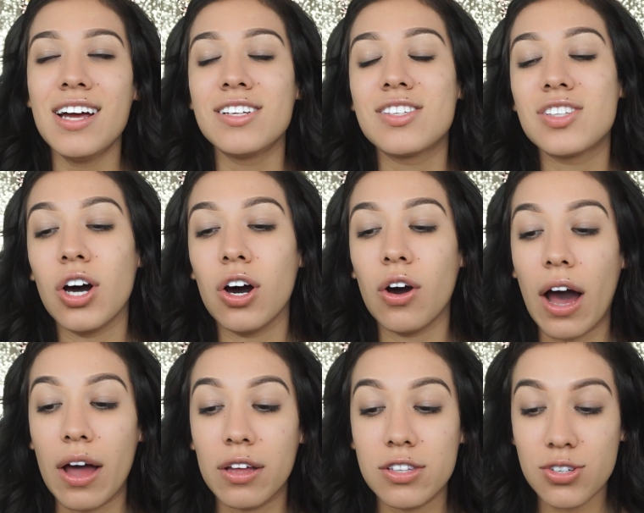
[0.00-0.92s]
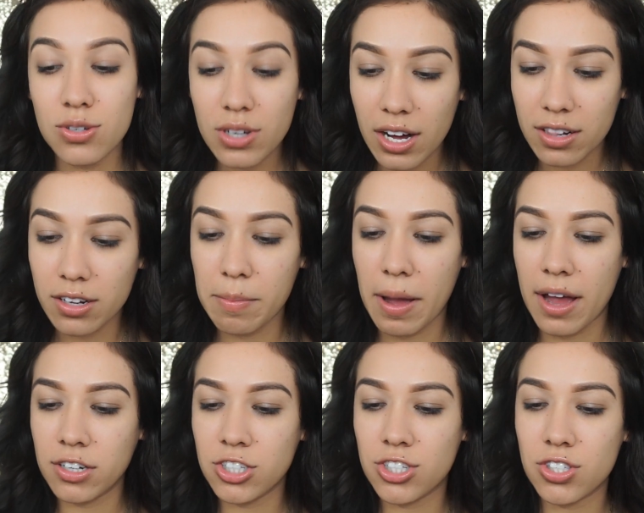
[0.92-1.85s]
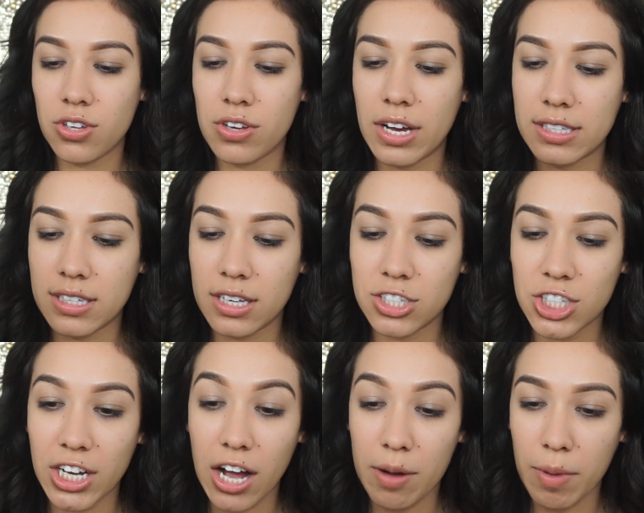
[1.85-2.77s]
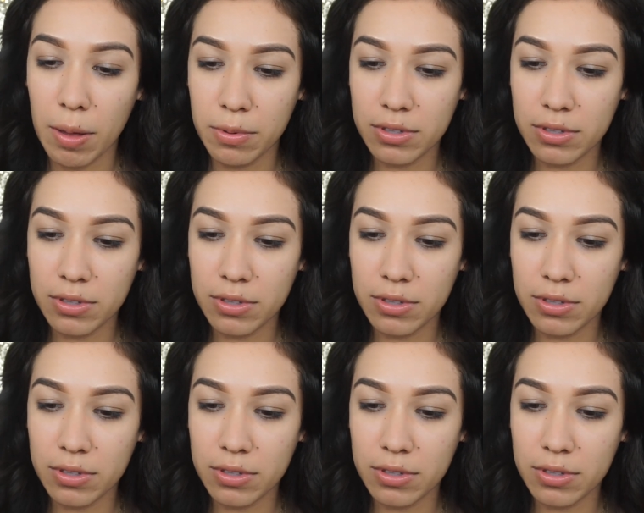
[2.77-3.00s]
So I do color match, so you guys can check out my